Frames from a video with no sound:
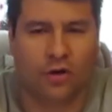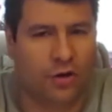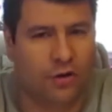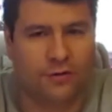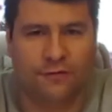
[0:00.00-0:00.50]

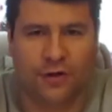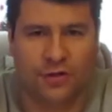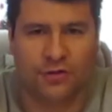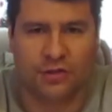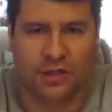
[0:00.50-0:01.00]
all the
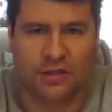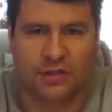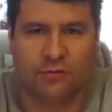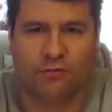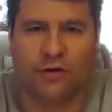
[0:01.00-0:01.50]
features that
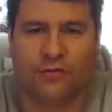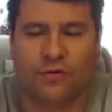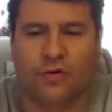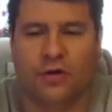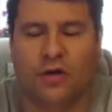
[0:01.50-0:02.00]

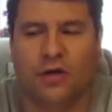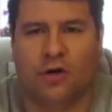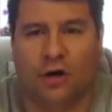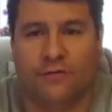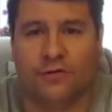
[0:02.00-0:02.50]
Rever
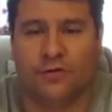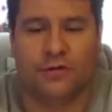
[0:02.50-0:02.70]
offers.